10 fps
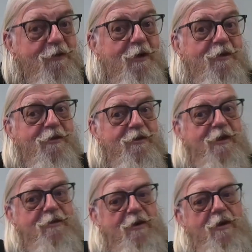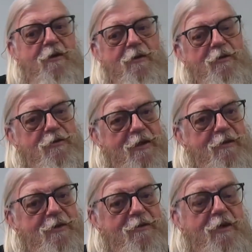So I took that, oh, I'm going to
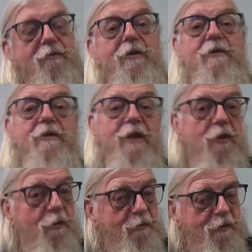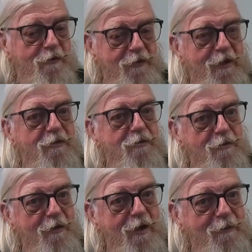save this. I went, took that home to
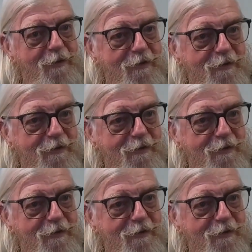transcribe it,